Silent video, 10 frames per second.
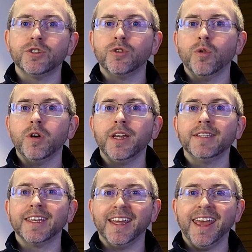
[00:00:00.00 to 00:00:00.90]

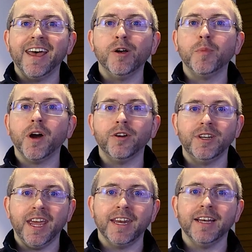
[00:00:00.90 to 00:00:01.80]
stories can help our
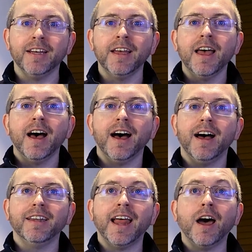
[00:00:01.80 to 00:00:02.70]
data
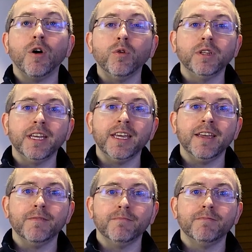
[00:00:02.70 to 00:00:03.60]
not
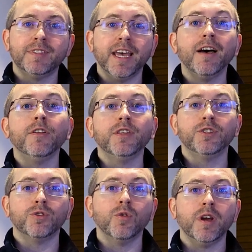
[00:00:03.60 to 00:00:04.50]
only tell the
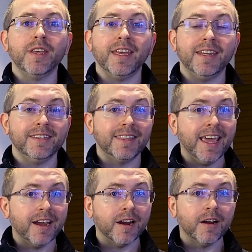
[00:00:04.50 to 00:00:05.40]
story that is
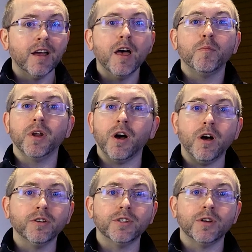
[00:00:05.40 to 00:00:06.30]
there, but
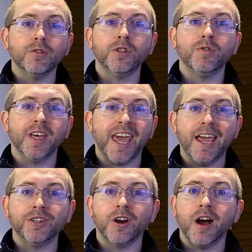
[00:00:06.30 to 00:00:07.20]
also to
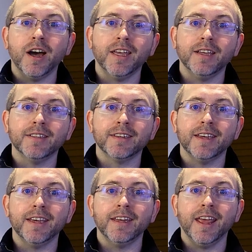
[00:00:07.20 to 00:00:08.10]
engage our audience
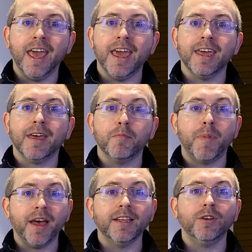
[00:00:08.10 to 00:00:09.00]
in a
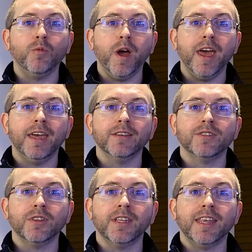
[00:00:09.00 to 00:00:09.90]
compelling way
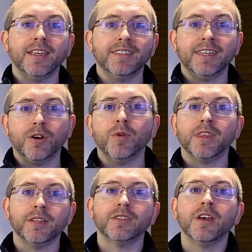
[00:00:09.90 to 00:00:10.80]
so that they stick with
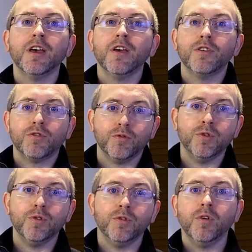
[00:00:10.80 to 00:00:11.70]
us
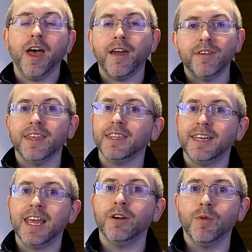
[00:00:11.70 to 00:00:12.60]
through everything the
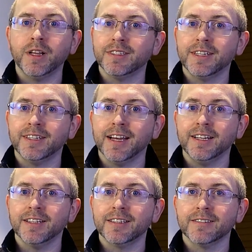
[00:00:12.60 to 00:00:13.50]
data wants to tell
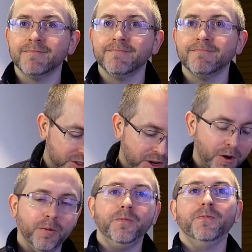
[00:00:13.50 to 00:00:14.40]
us.
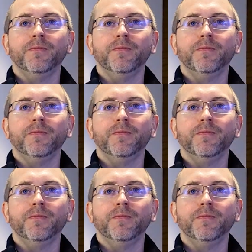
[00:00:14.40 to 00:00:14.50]
So,